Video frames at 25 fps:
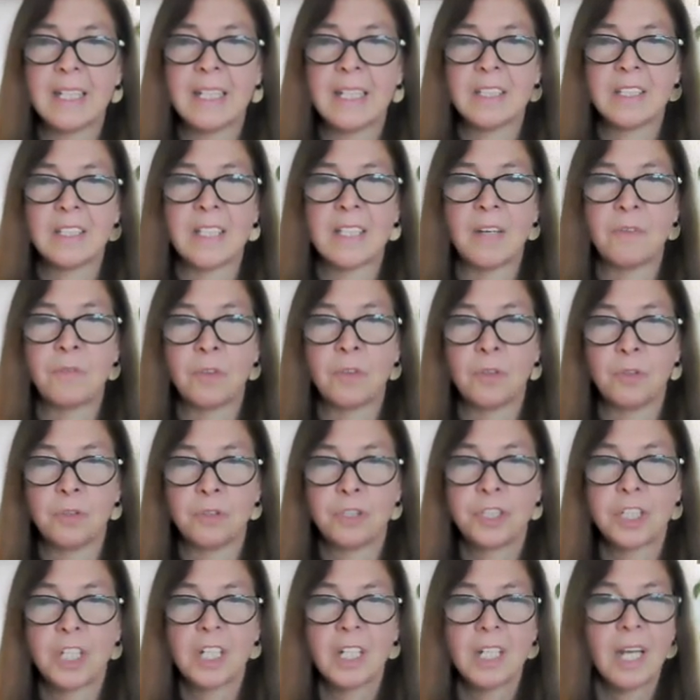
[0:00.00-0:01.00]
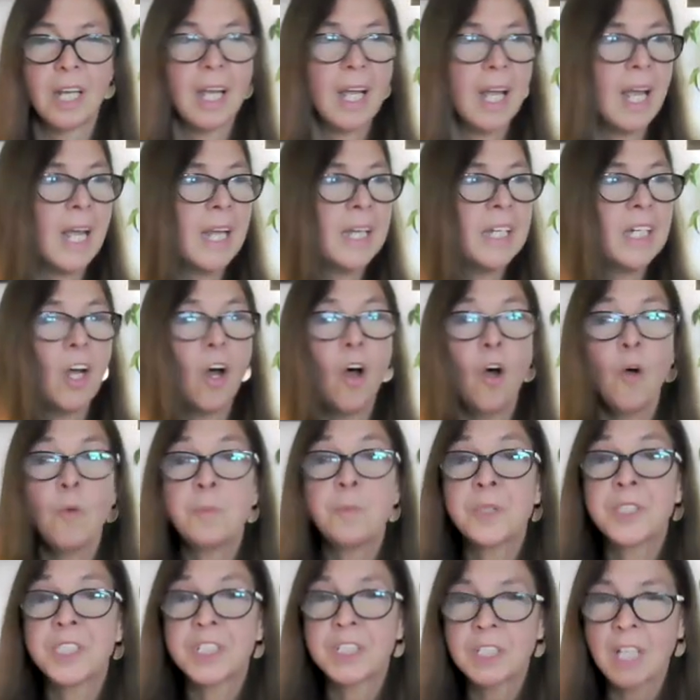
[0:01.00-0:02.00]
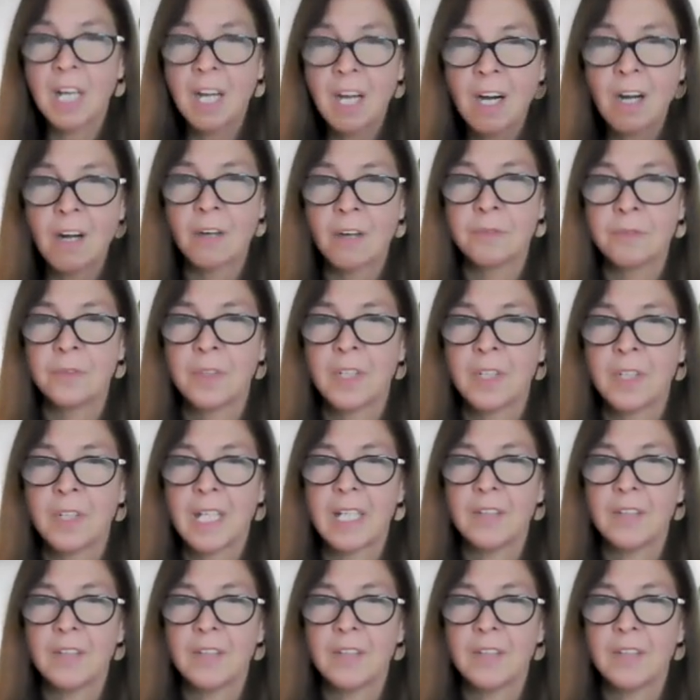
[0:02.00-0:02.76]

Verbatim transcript: its evolution and observe